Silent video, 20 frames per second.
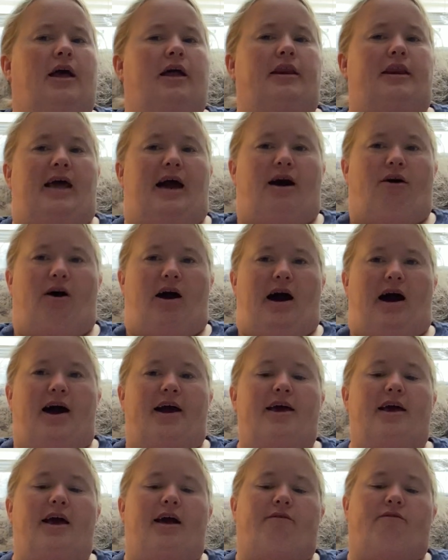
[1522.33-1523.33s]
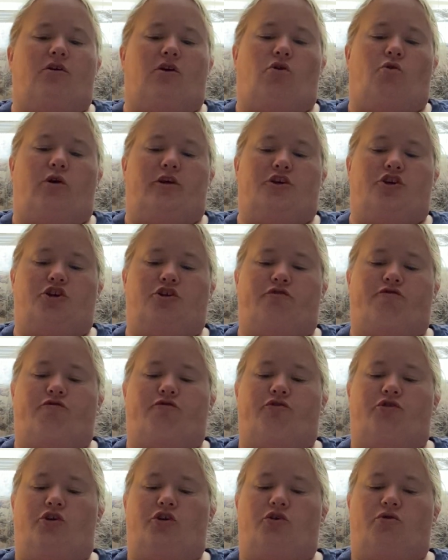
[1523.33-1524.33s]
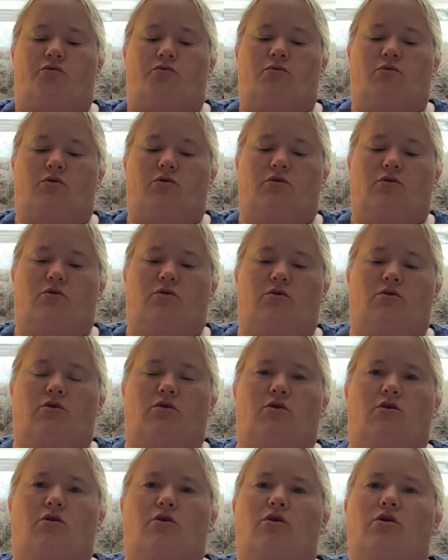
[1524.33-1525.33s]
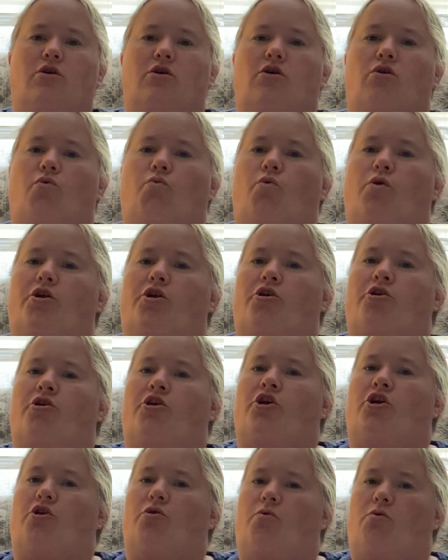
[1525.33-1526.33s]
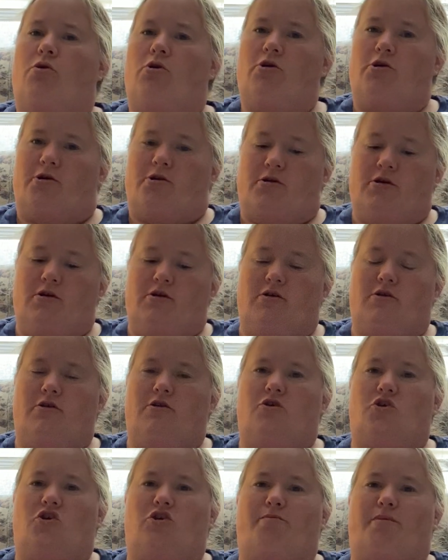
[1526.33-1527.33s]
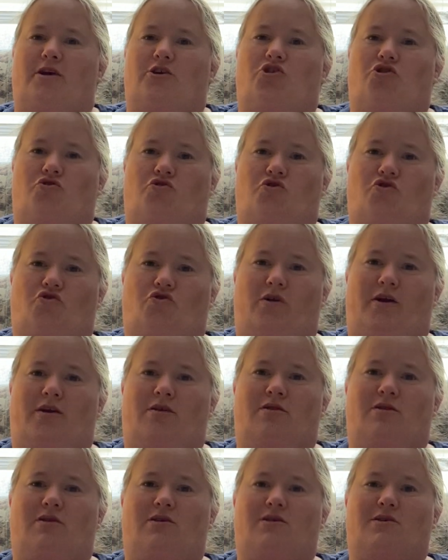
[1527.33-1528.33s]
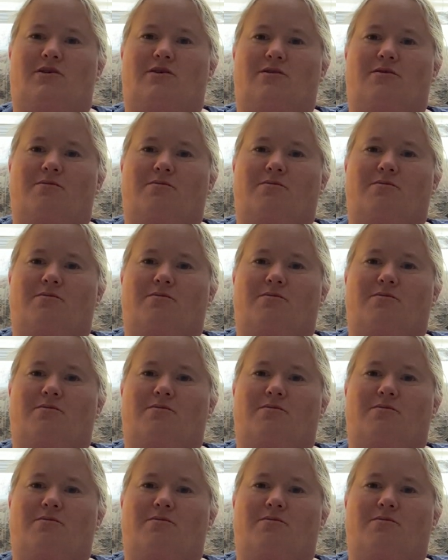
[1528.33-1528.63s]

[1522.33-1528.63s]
Now I have a question for you. What are your special strengths?